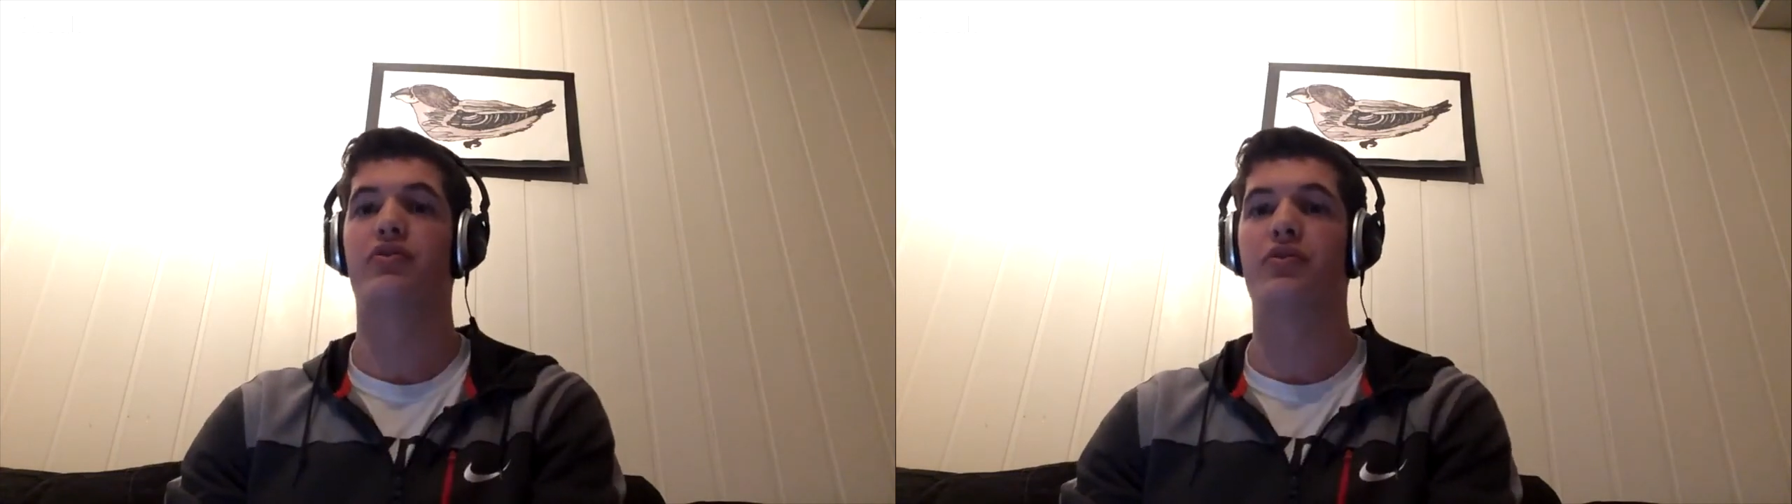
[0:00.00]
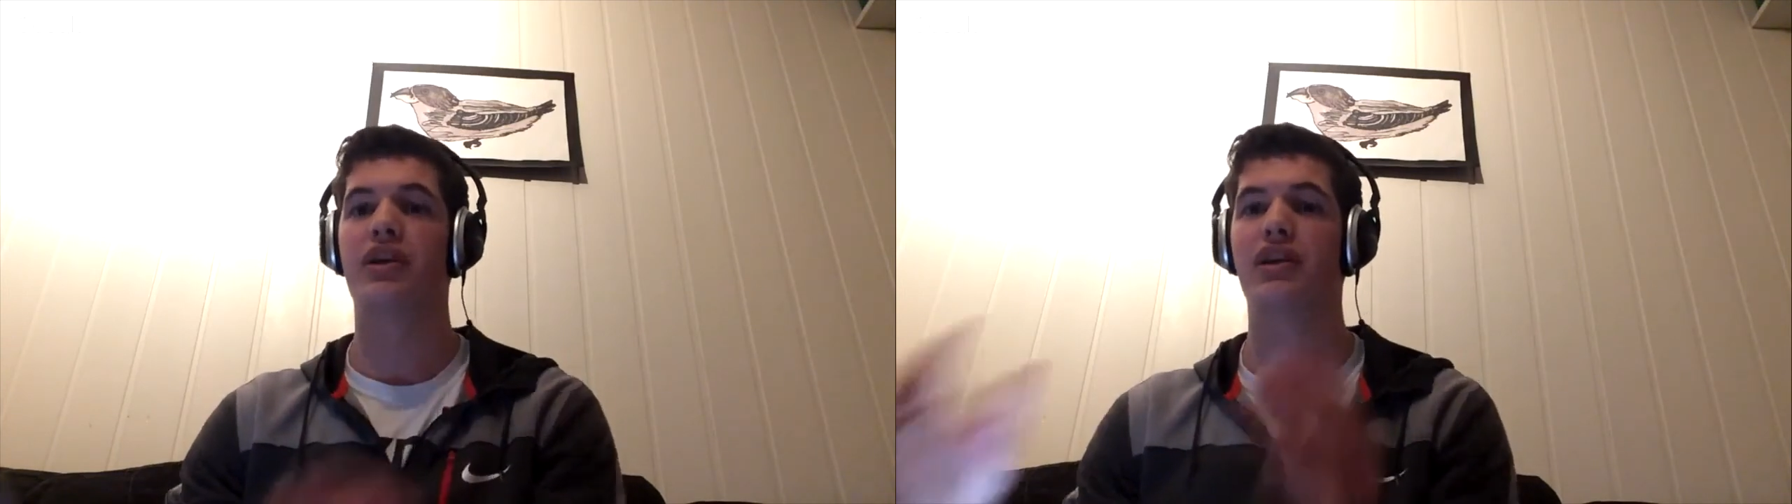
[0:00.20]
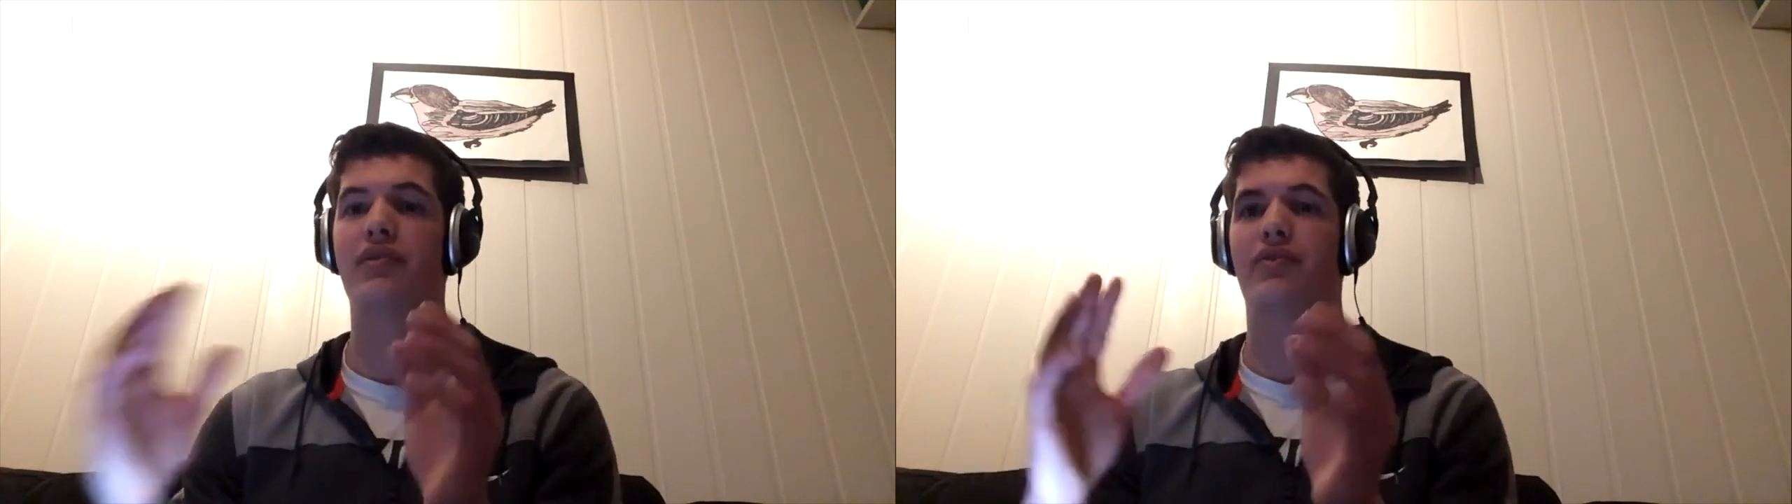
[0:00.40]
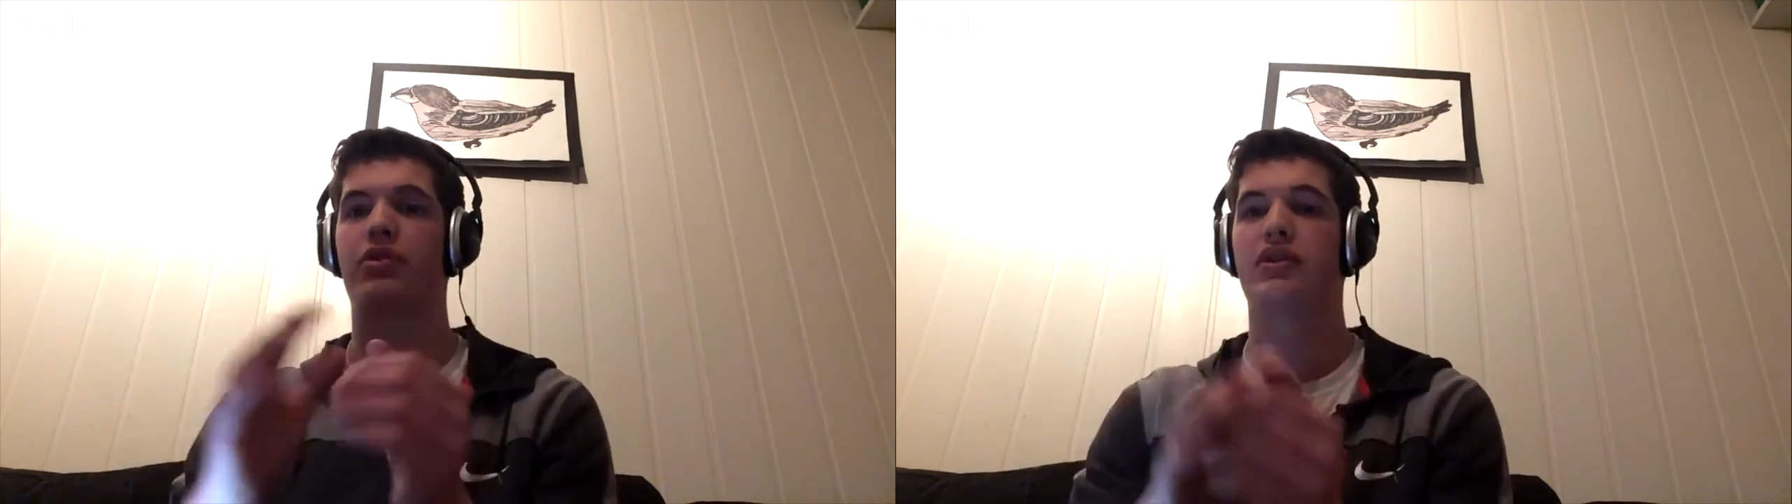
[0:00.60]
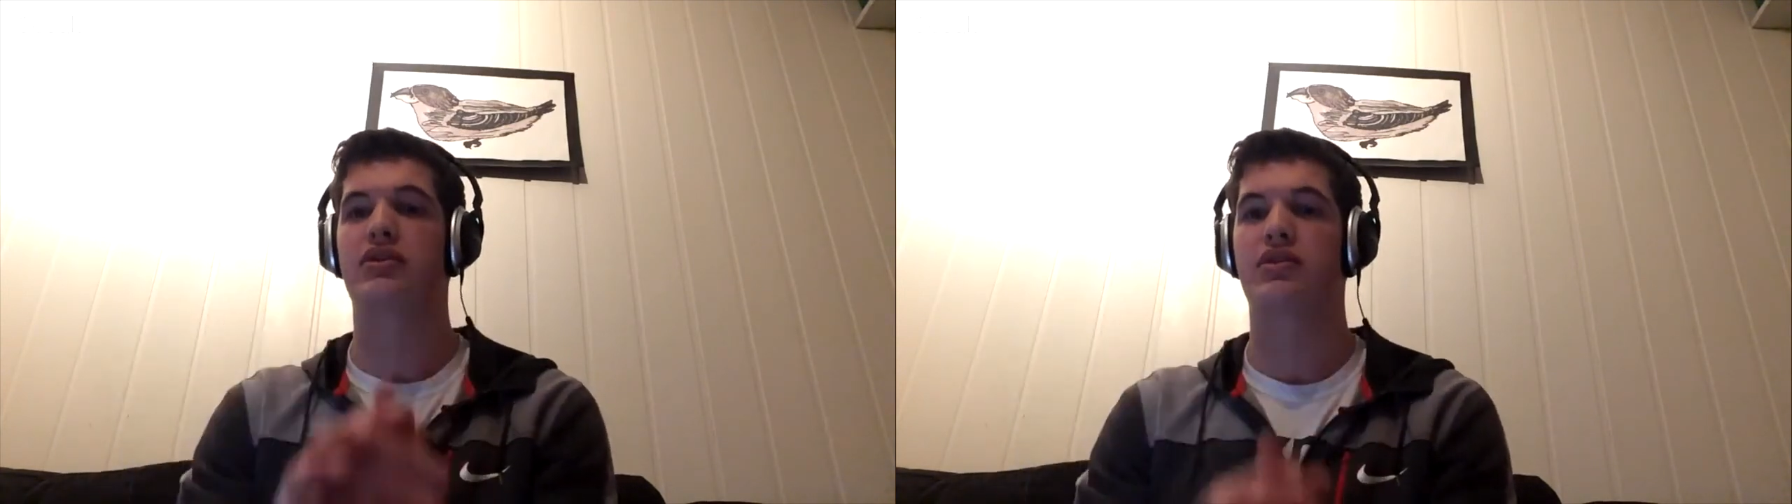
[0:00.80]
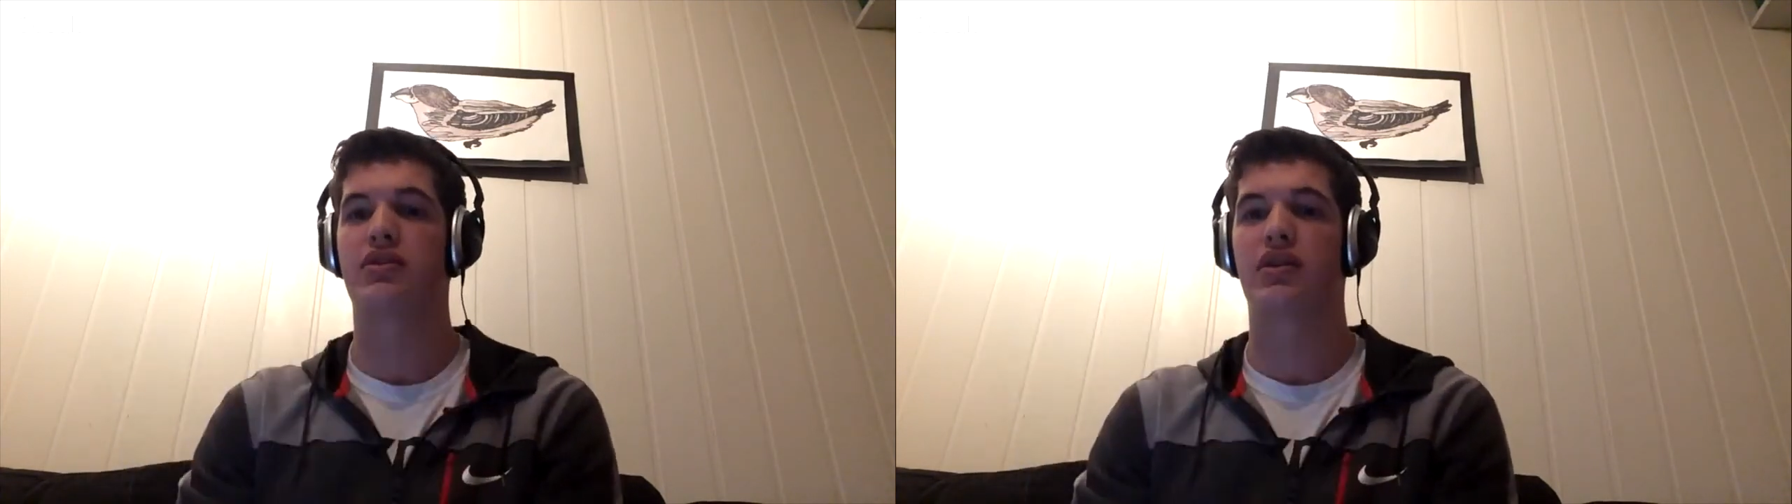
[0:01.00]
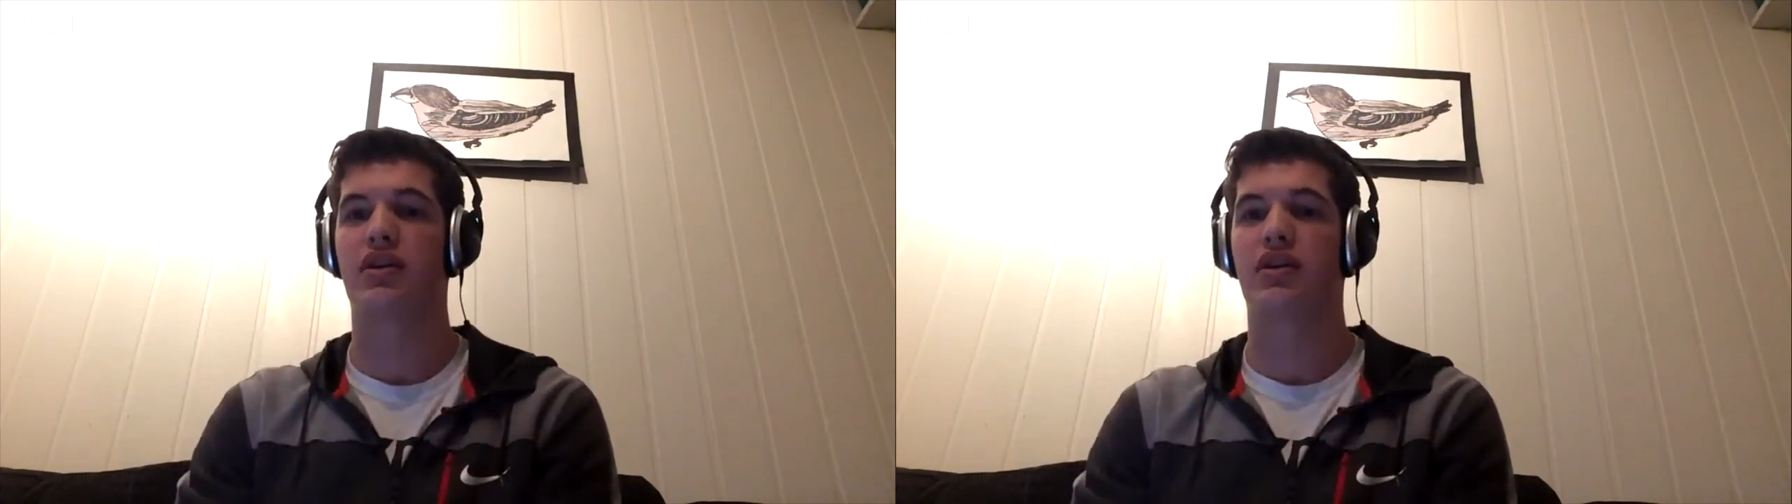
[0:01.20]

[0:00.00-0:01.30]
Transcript: really focused,